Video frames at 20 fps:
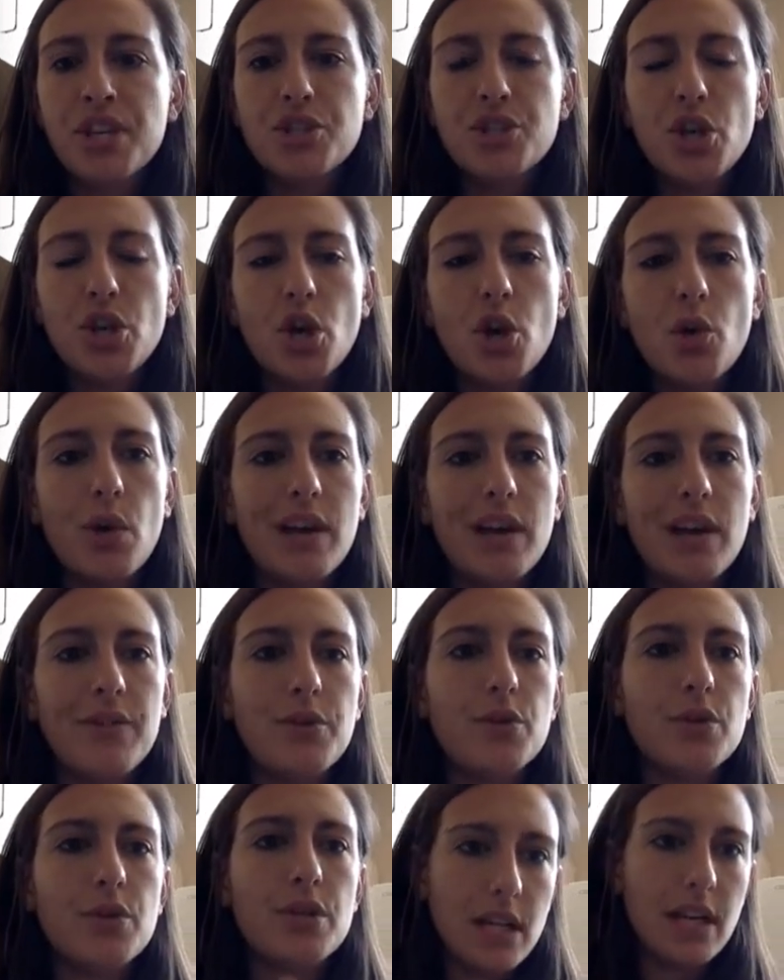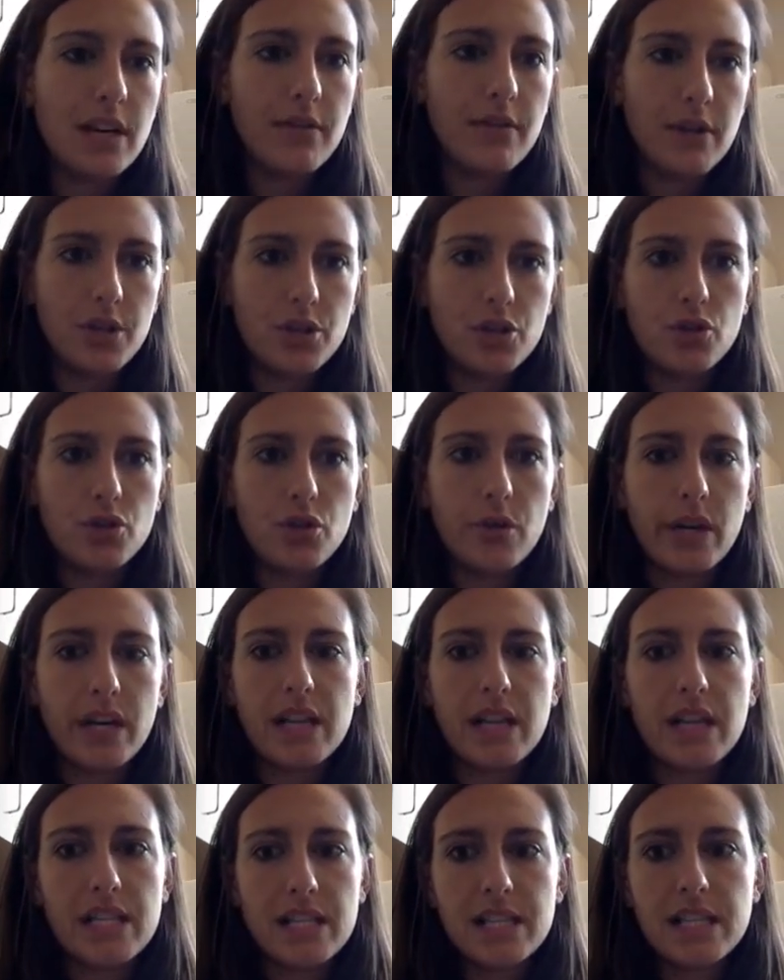So if you did have a stroke
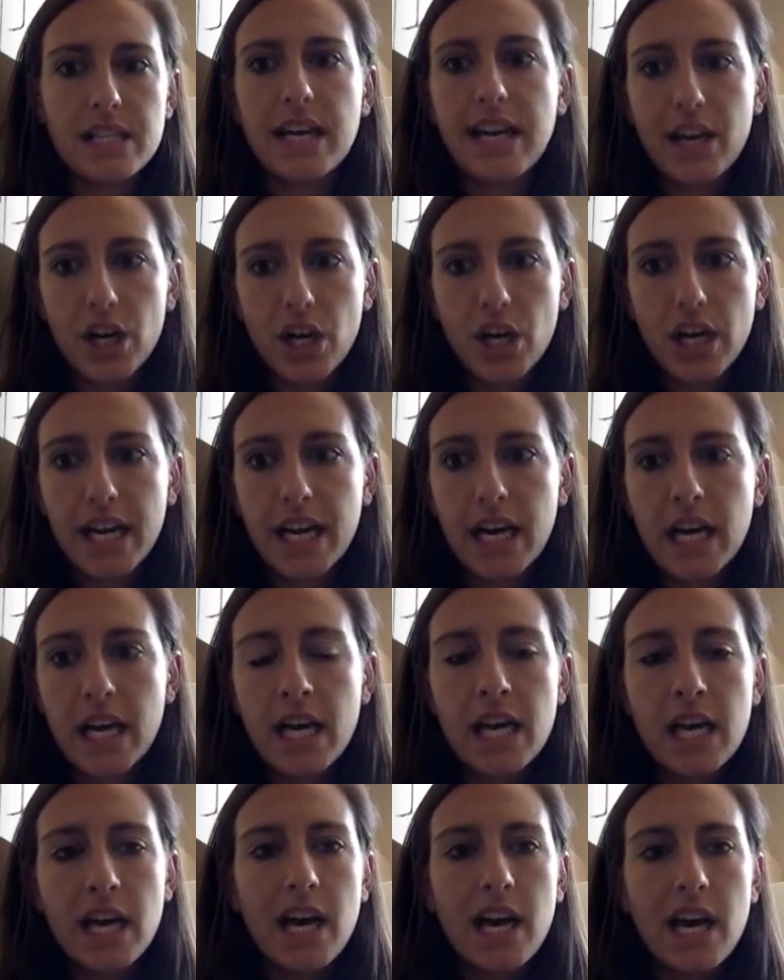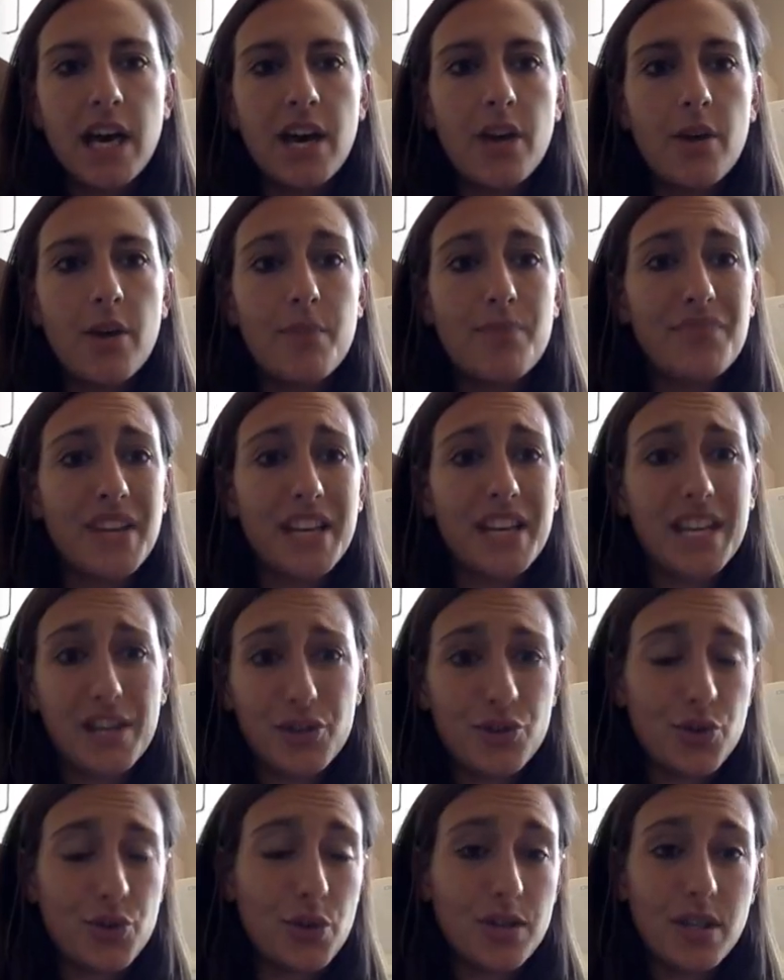in this area, it
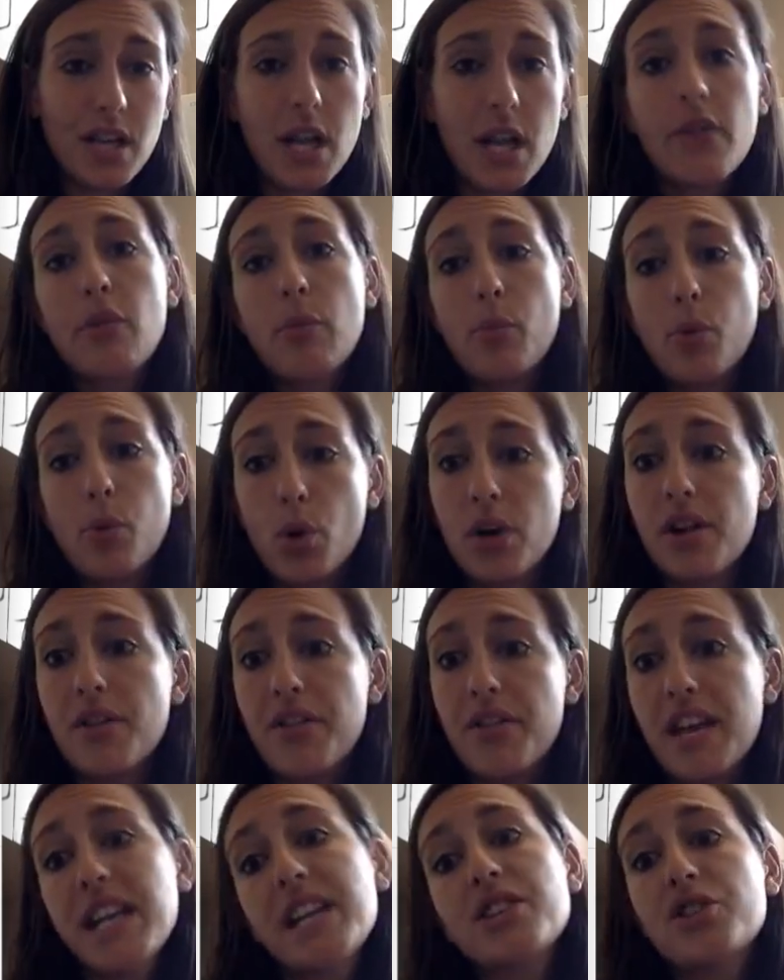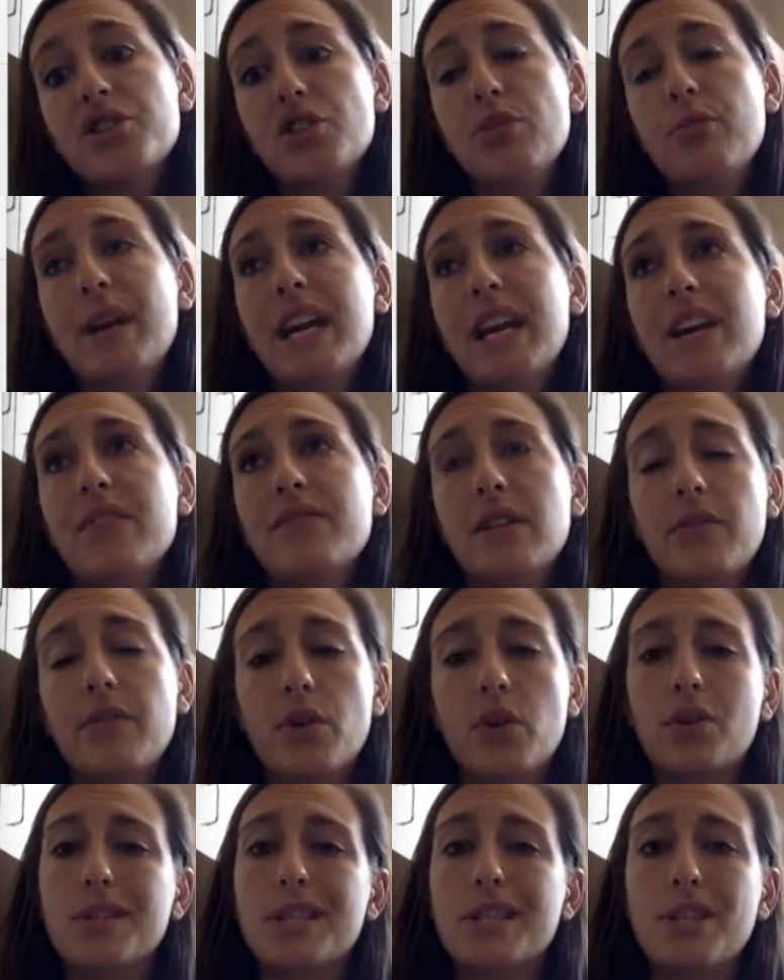controls a lot of important things. You may have
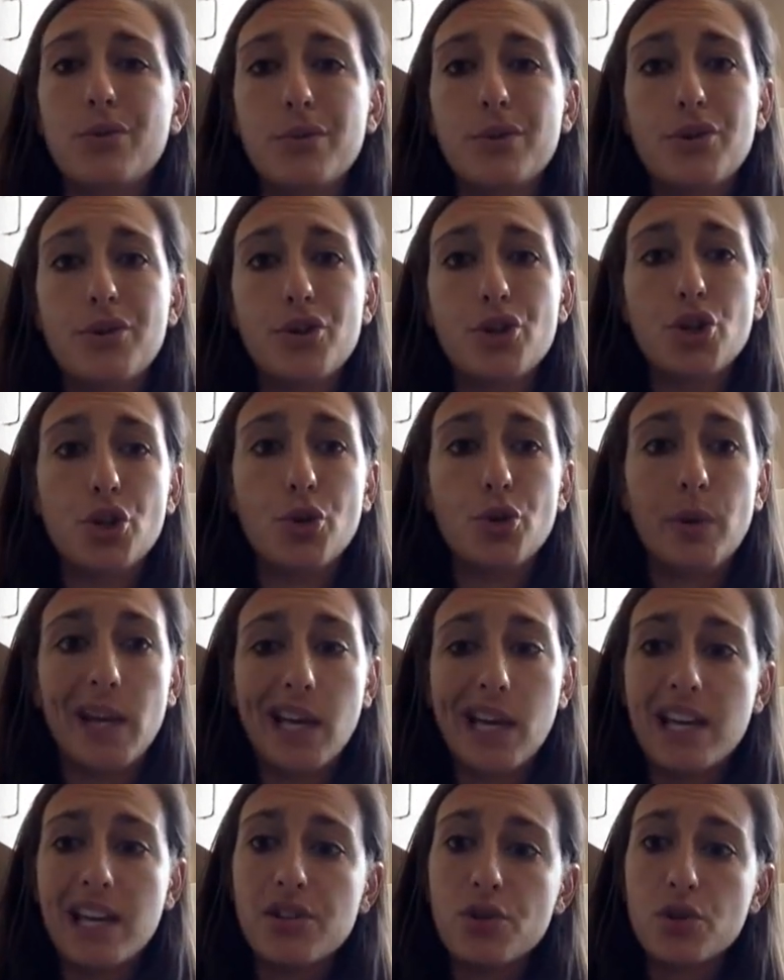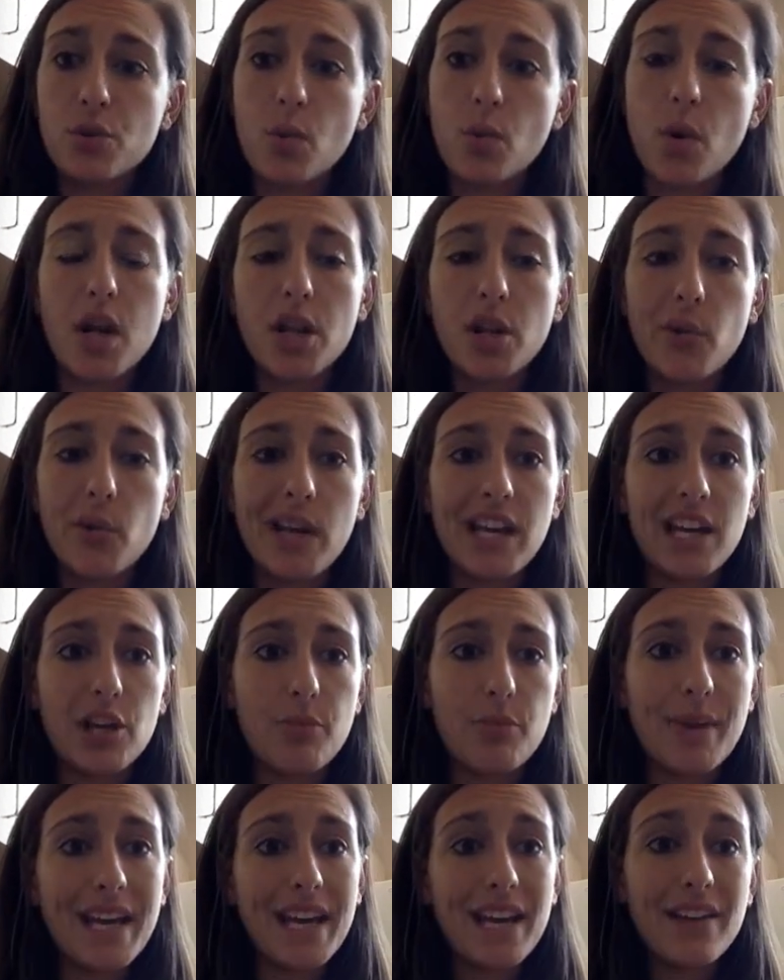difficulty with chewing and swallowing.
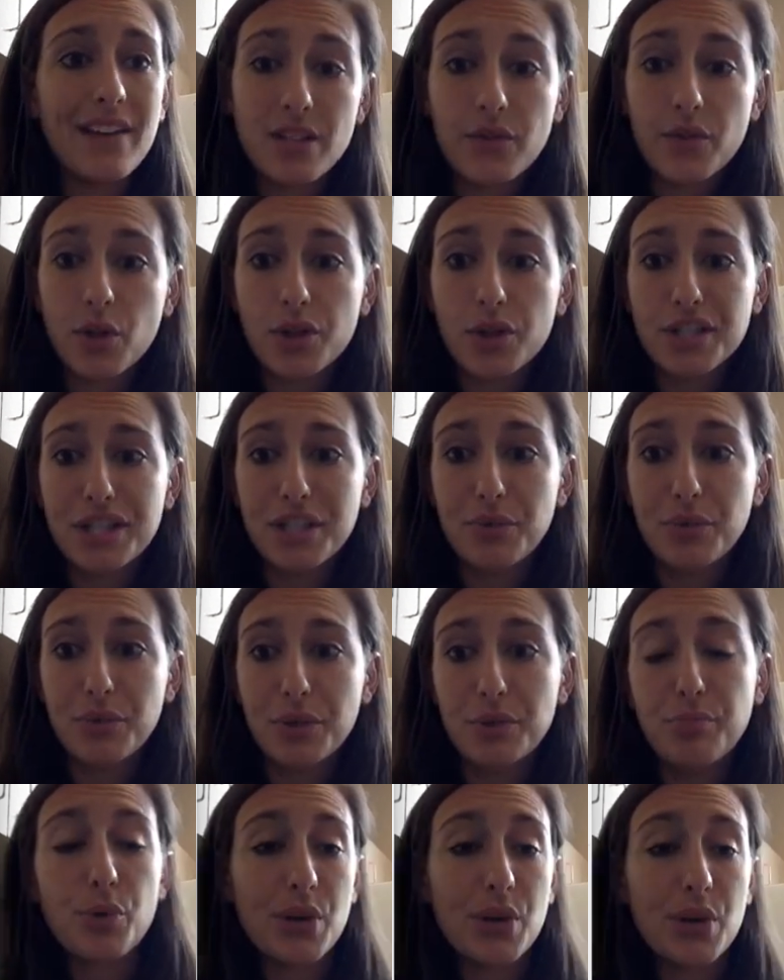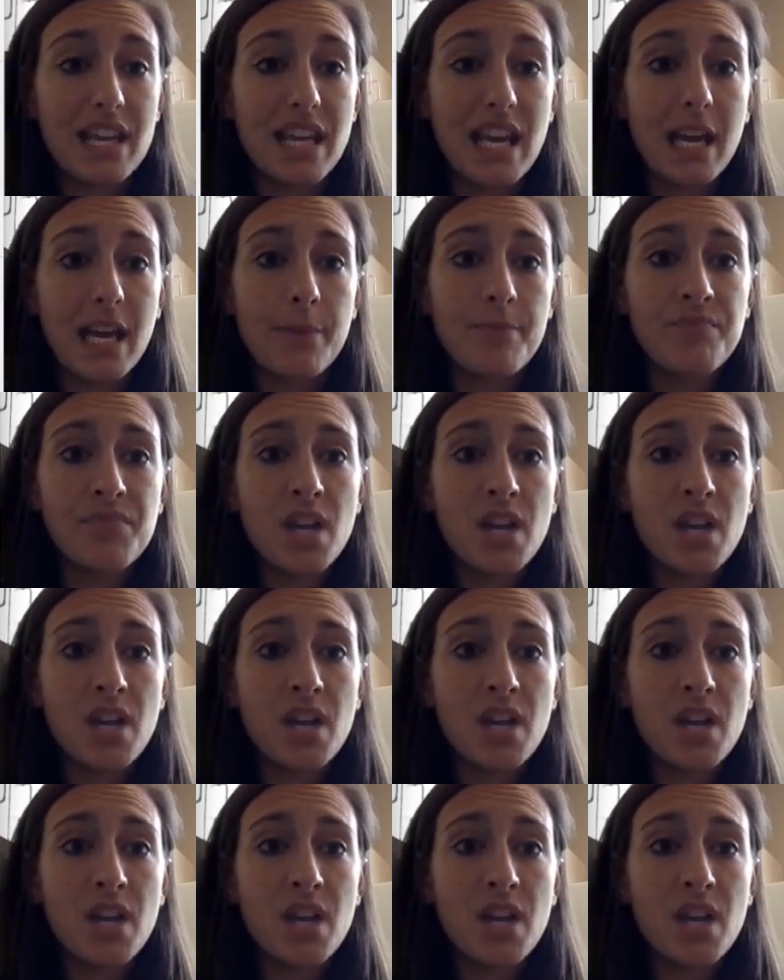You may have difficulty with breathing.